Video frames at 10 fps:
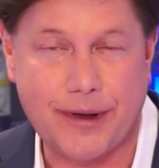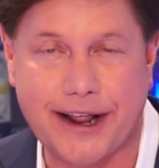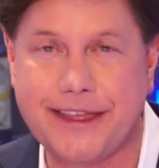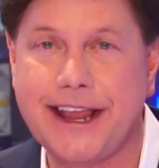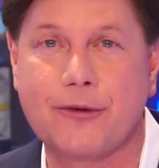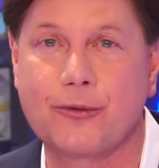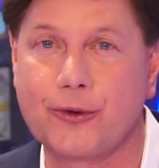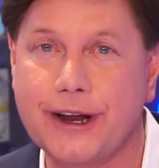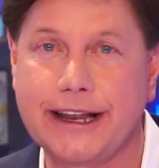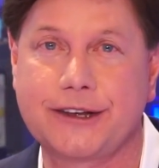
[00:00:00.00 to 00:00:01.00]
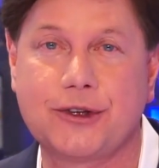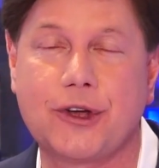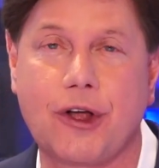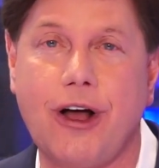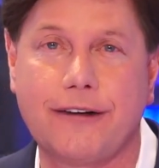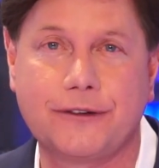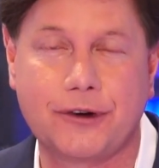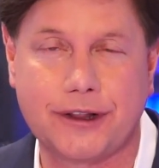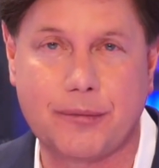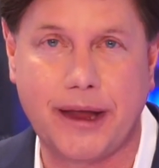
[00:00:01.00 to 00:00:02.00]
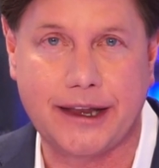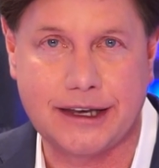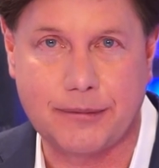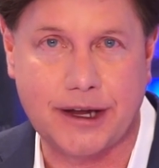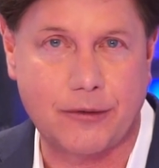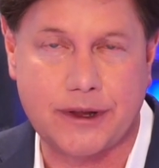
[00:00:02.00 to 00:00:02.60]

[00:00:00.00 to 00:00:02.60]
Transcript: but I think it really took off during the pandemic